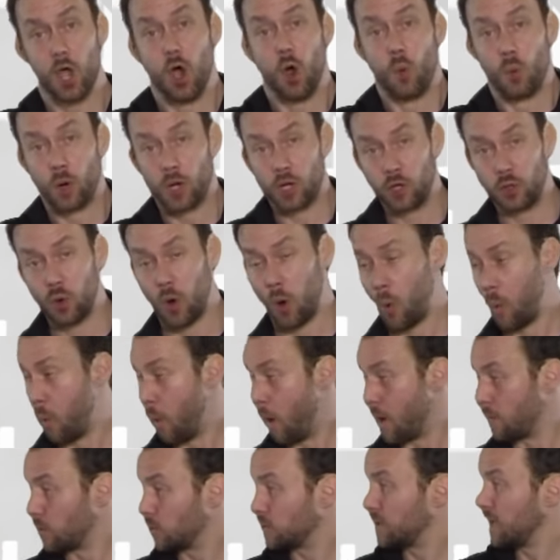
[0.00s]
We're going to do a
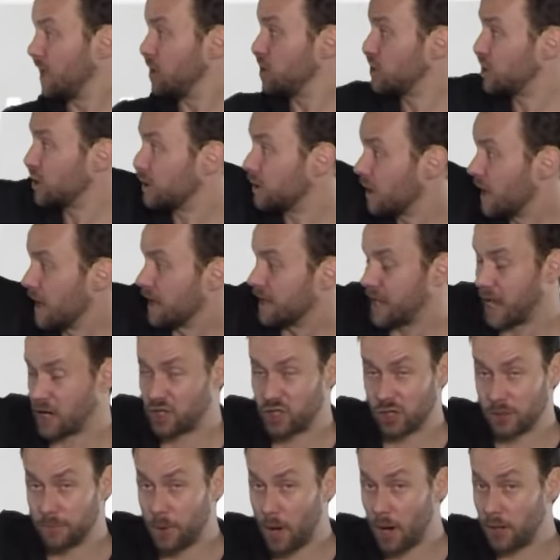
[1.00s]
1 rotation, catching
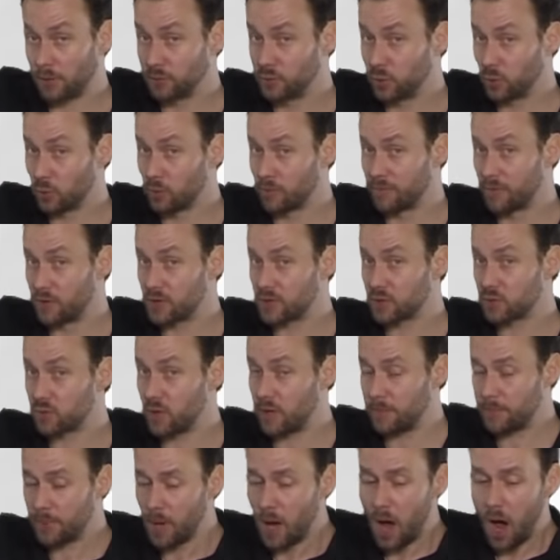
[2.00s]
the bottle into a reverse grip,
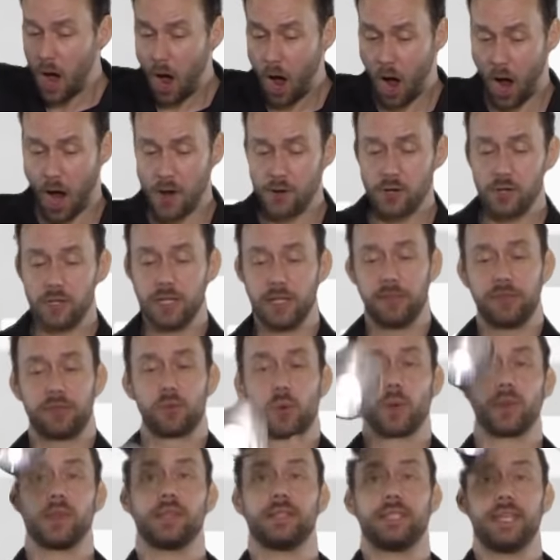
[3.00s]
underneath,
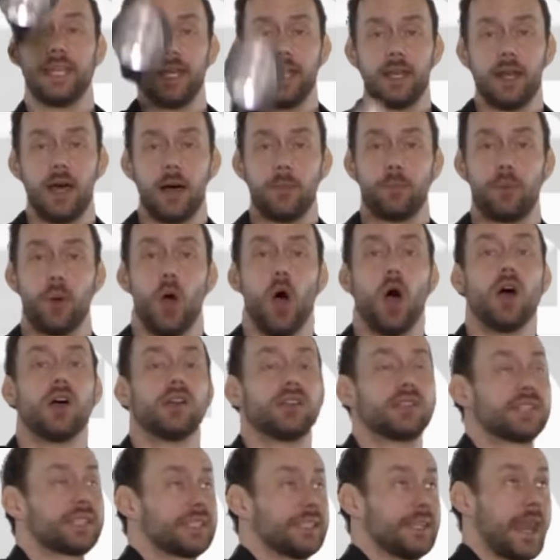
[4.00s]
throwing the tin up,
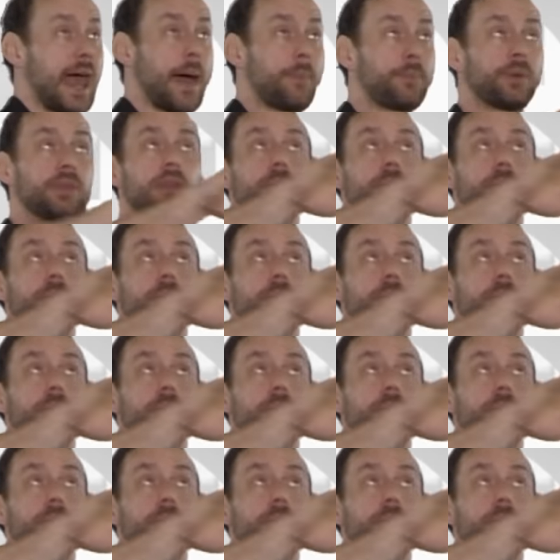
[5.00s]
snapping the